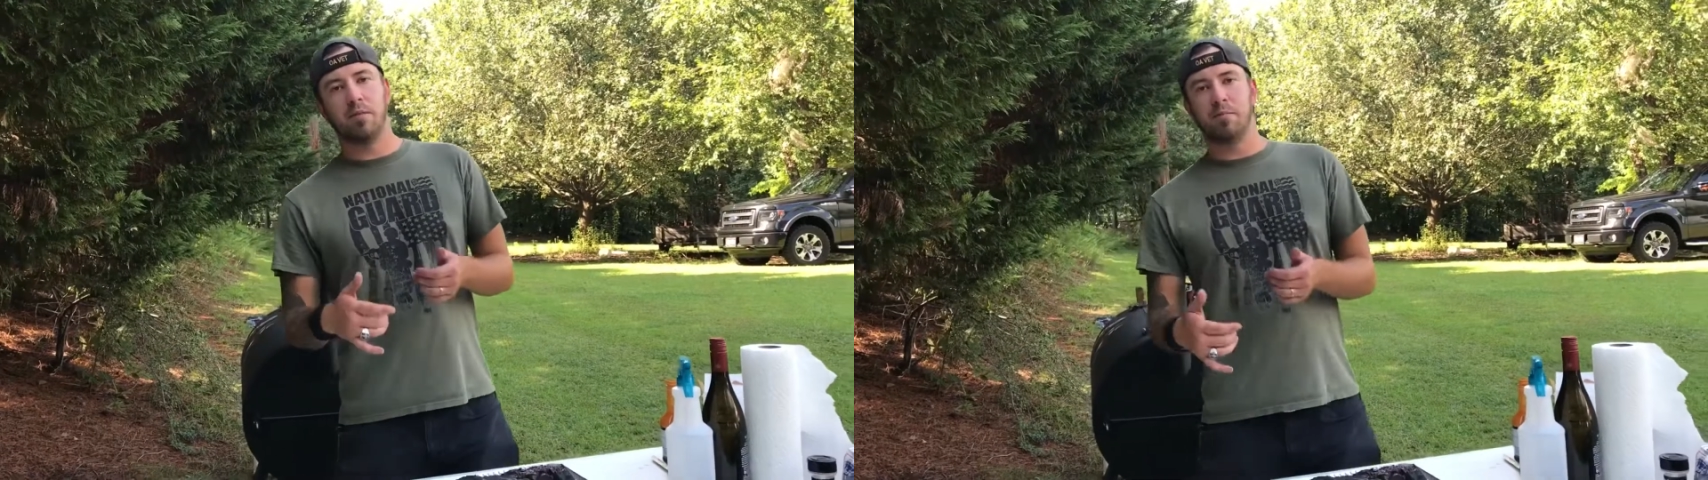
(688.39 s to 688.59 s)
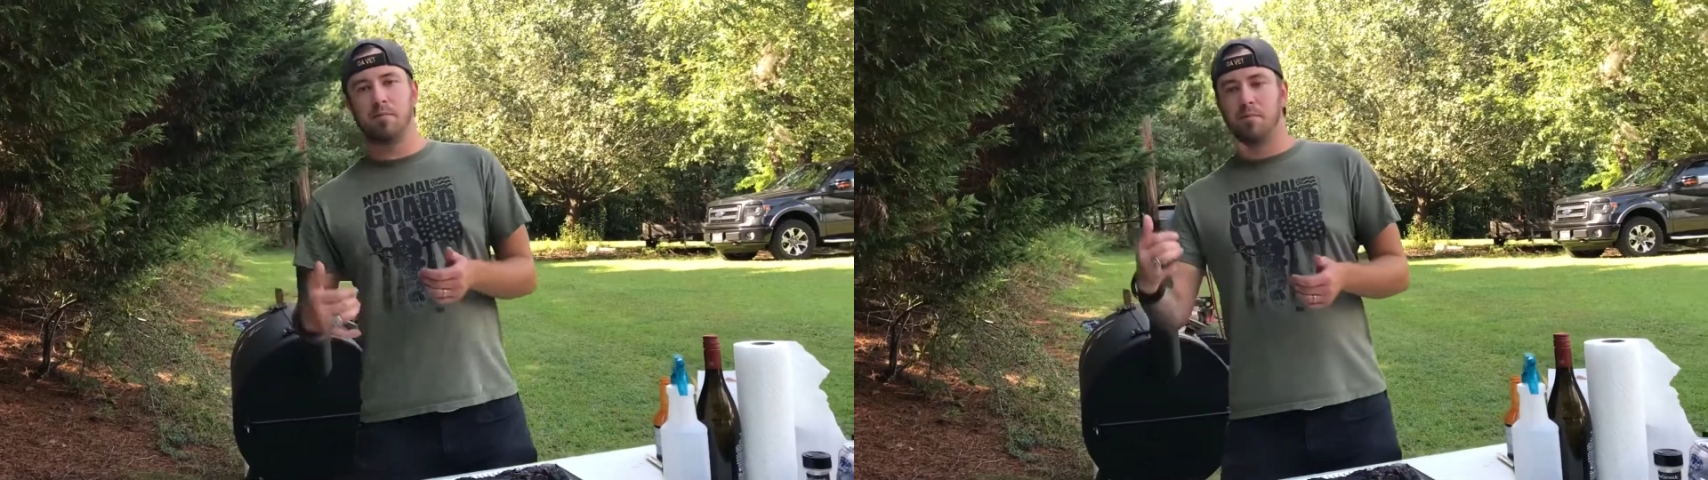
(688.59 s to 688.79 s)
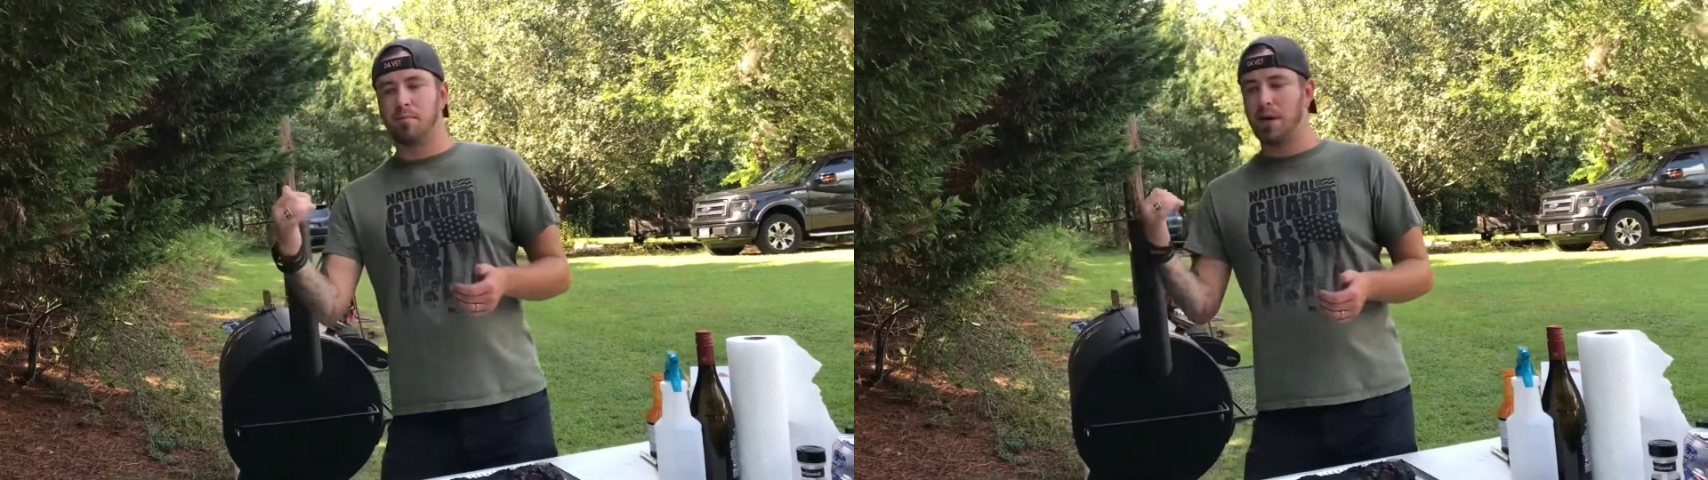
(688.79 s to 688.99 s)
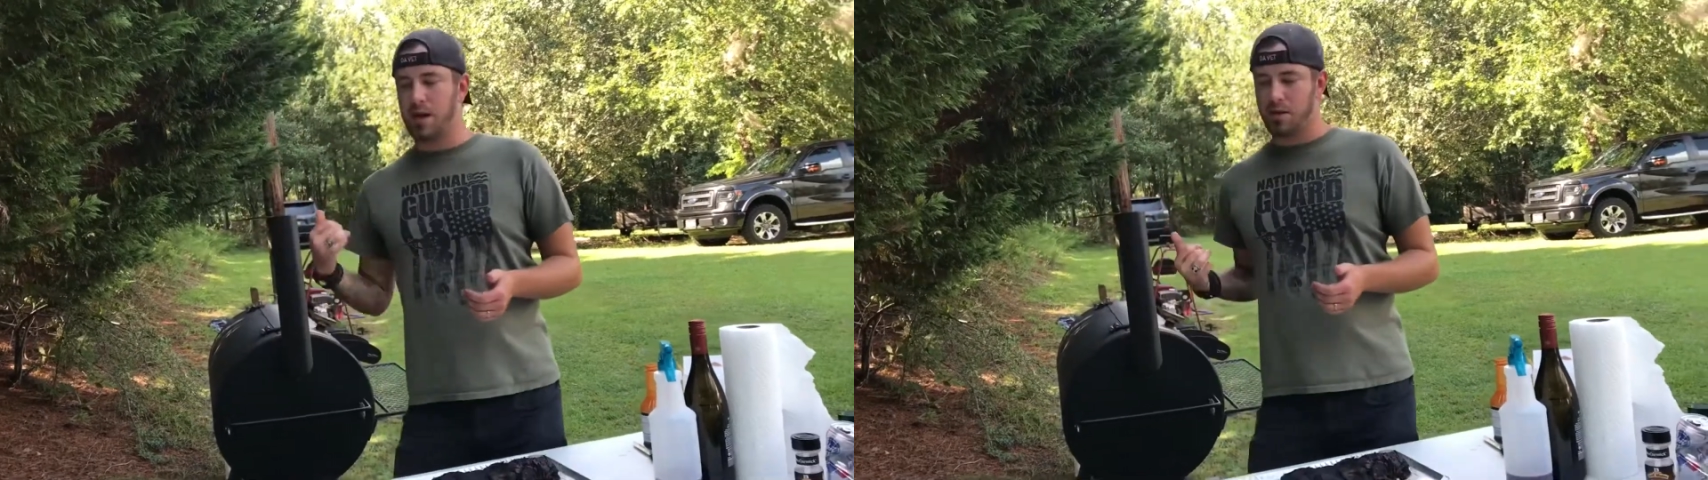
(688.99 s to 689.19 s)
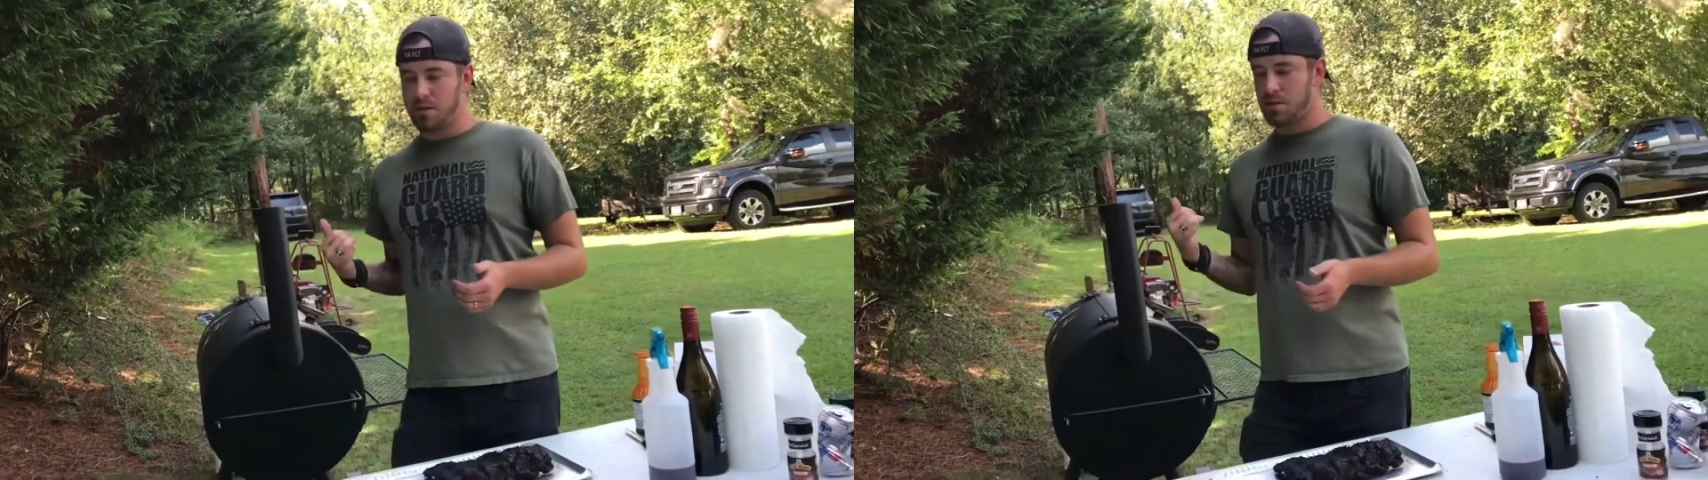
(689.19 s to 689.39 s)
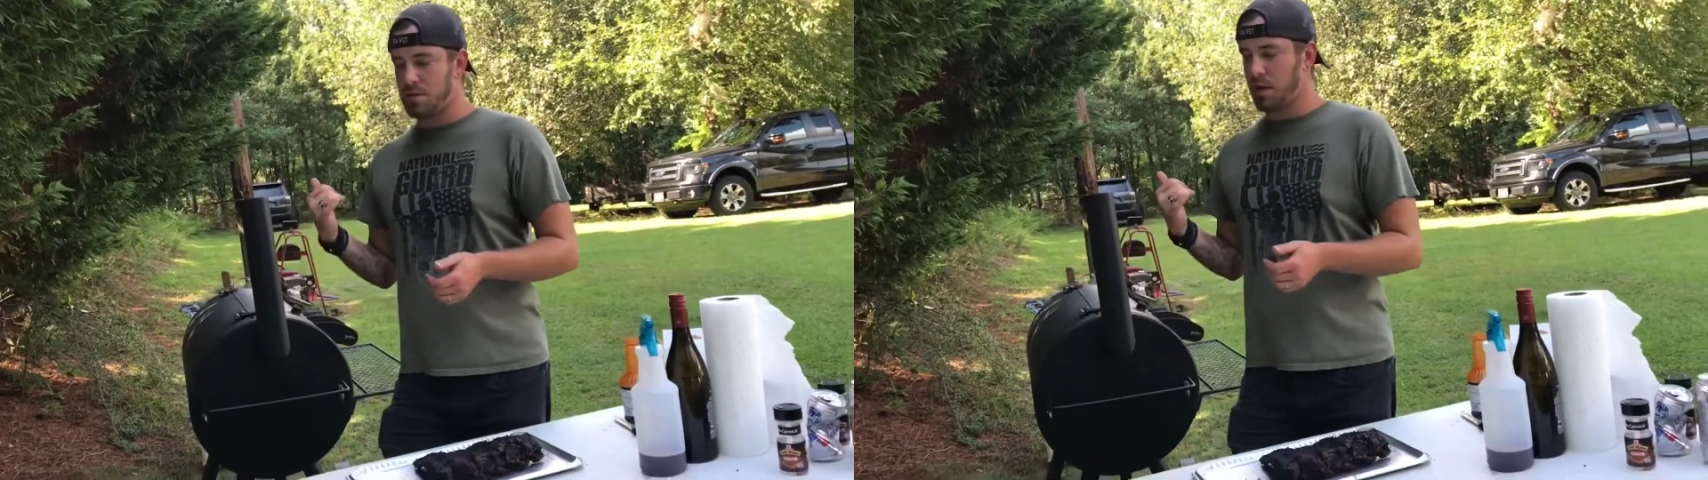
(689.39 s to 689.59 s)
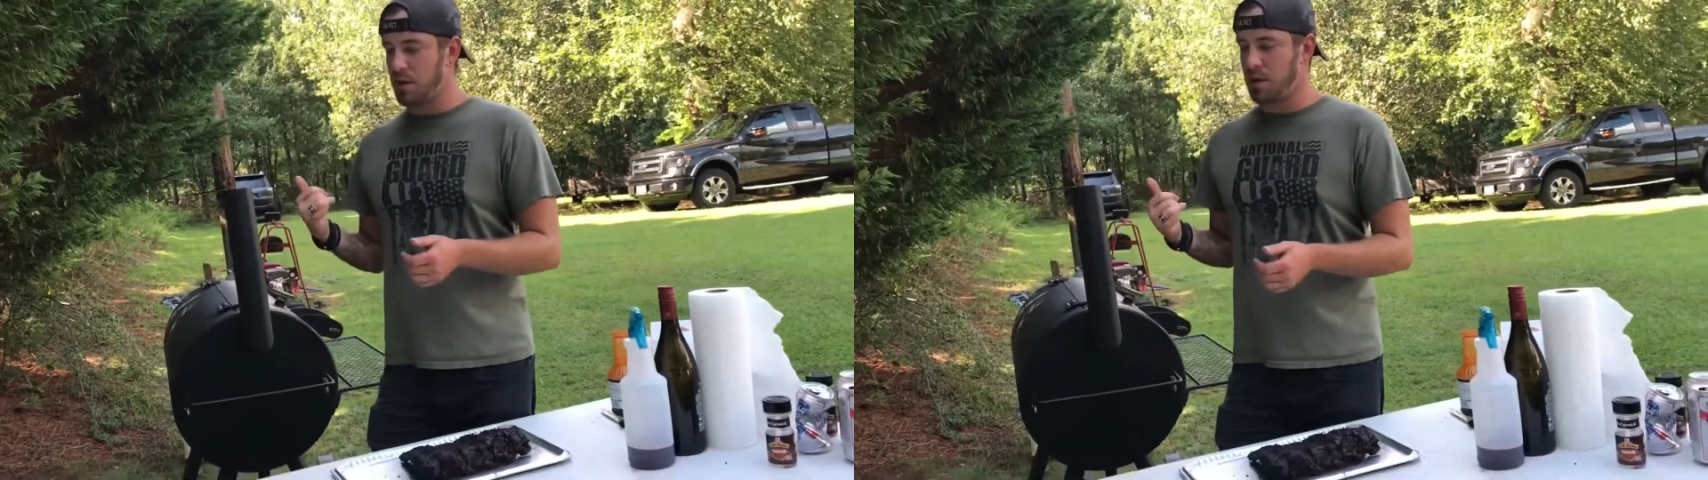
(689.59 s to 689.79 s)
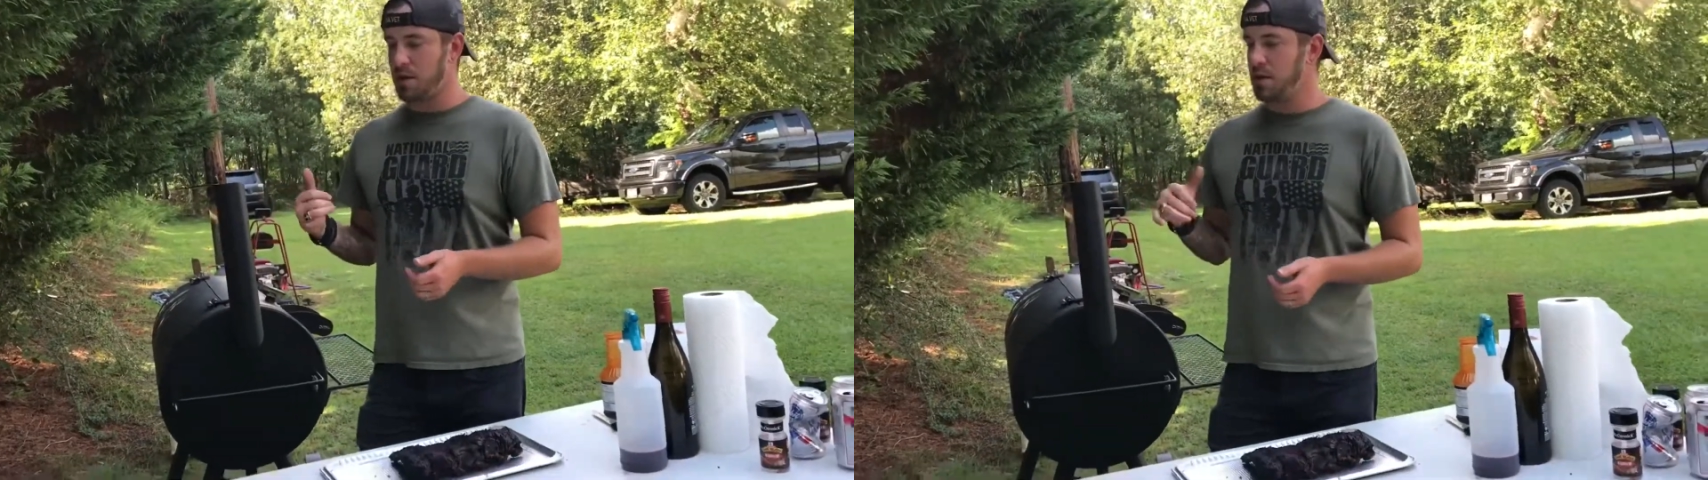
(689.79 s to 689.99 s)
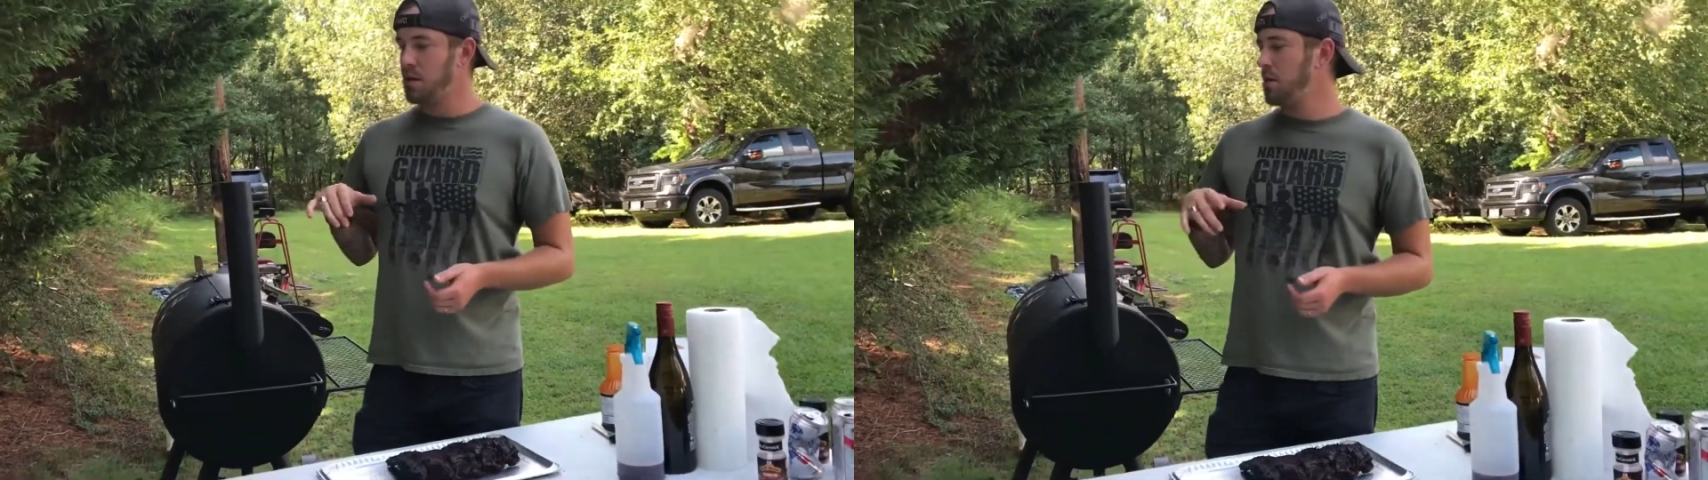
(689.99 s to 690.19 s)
them back on the smoker.